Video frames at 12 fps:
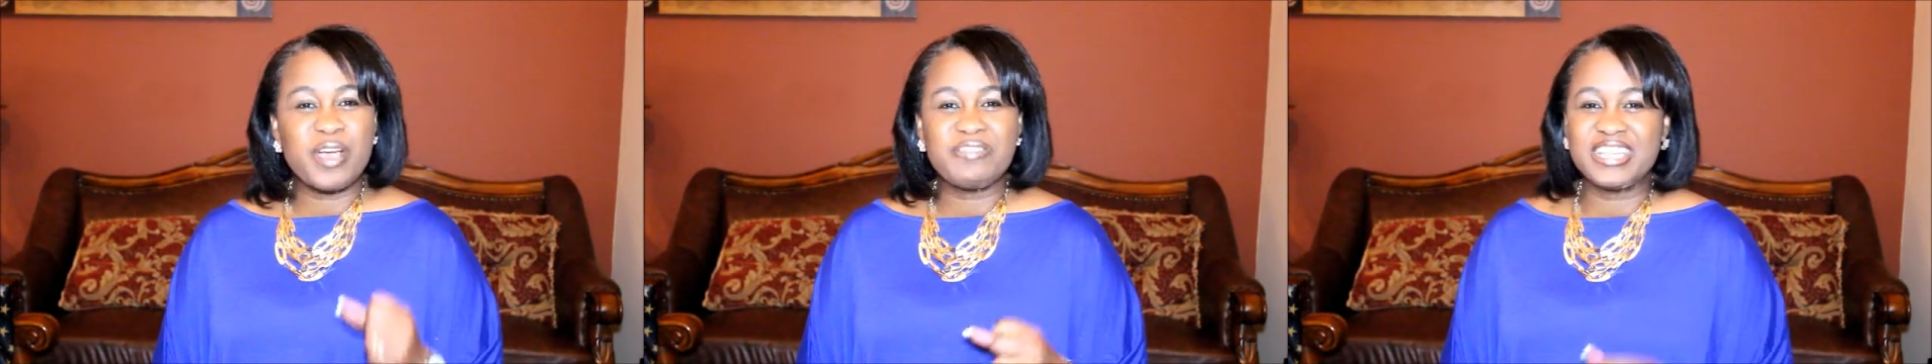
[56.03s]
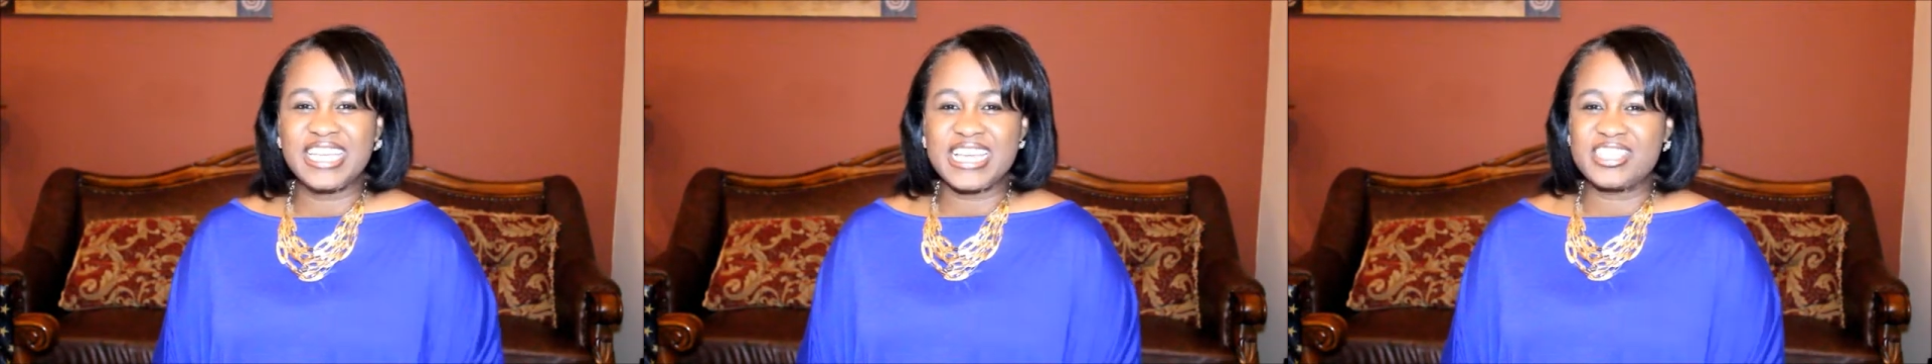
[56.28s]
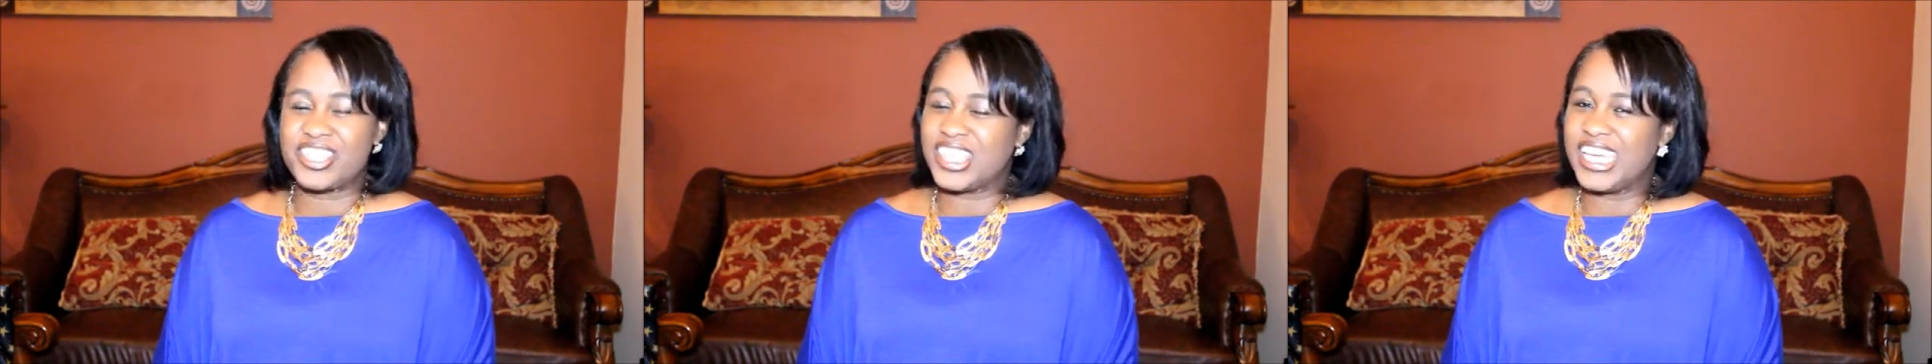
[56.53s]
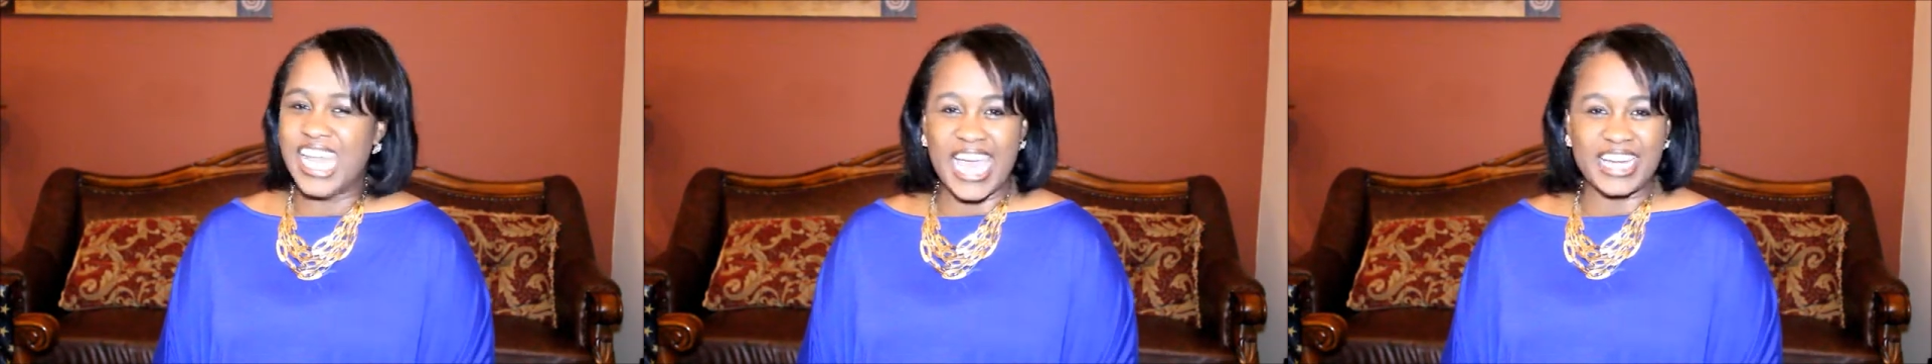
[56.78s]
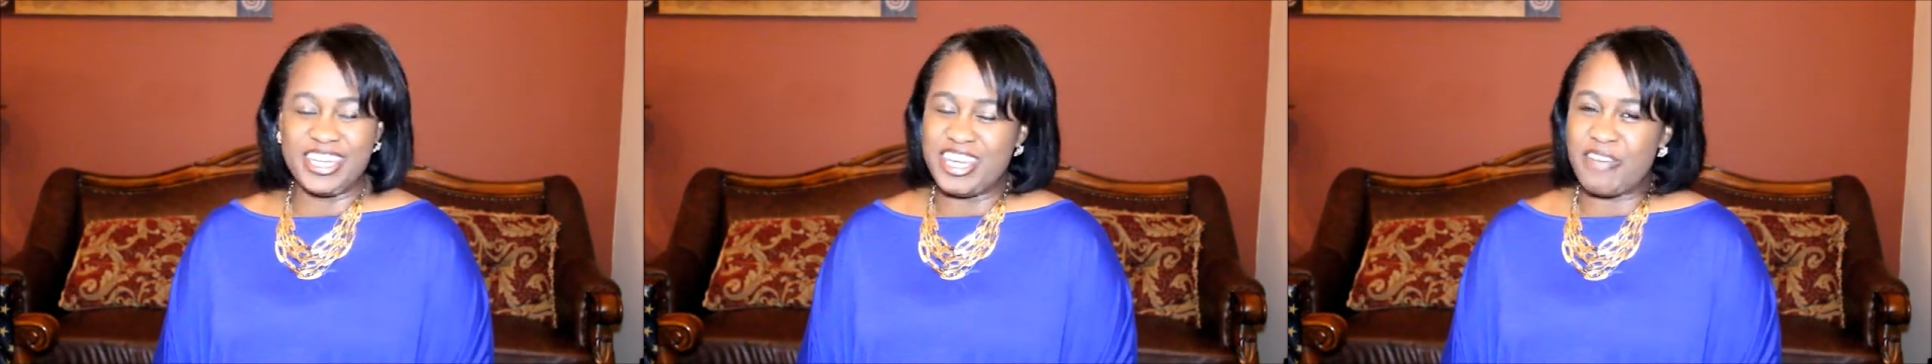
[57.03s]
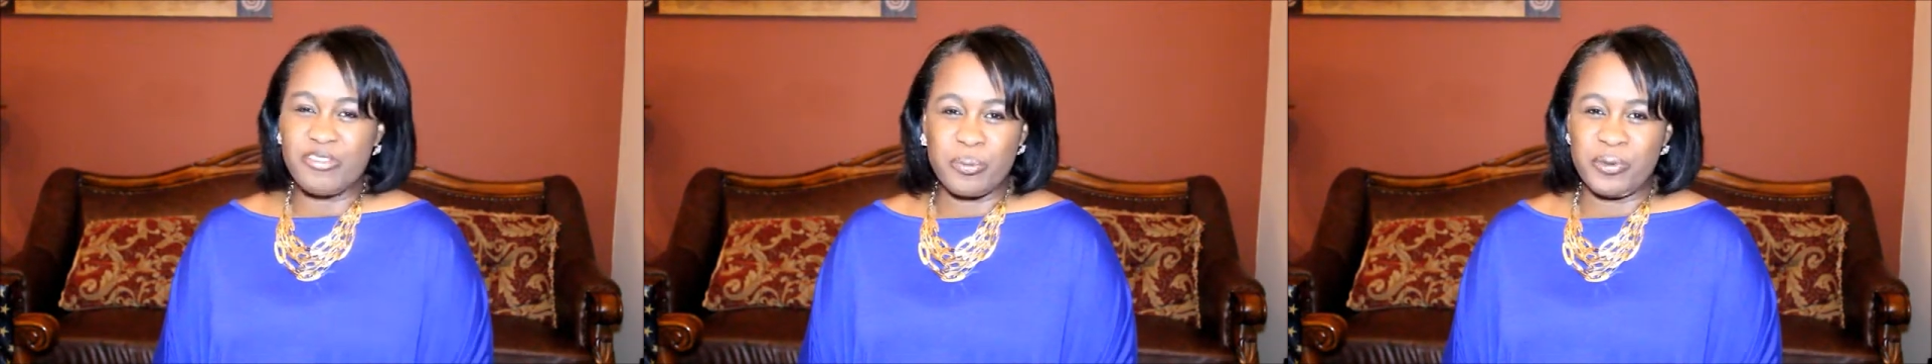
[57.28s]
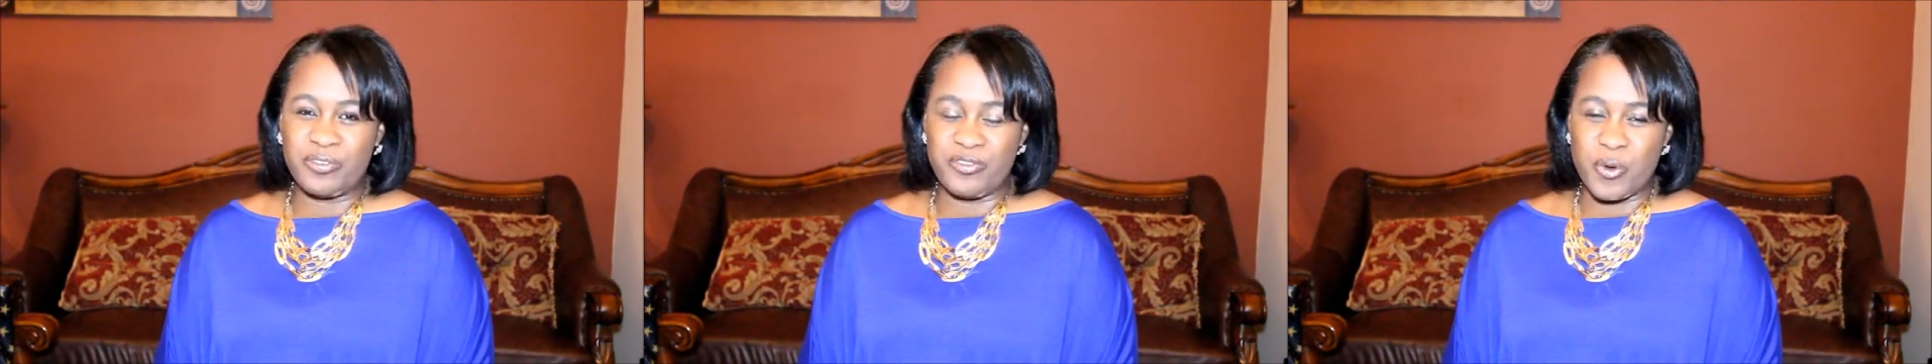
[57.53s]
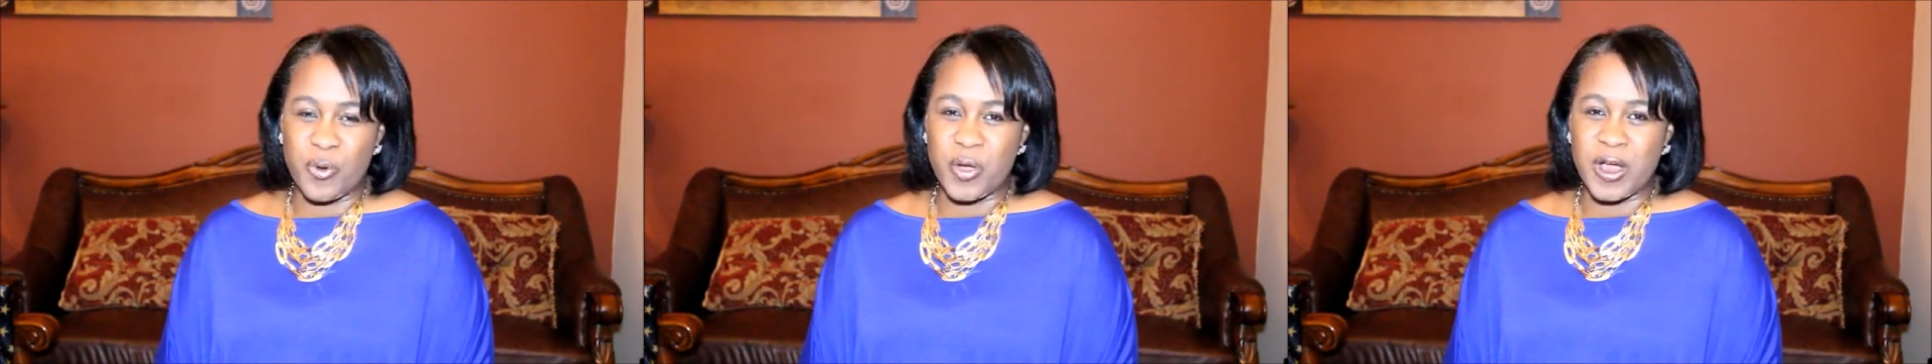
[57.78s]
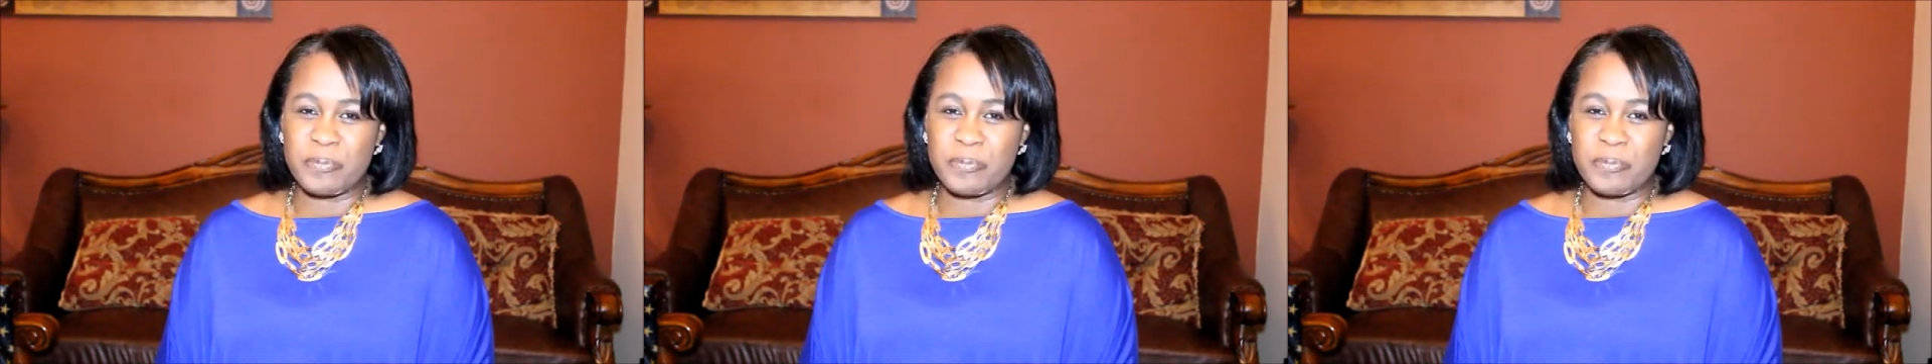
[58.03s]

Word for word: revelation like never before.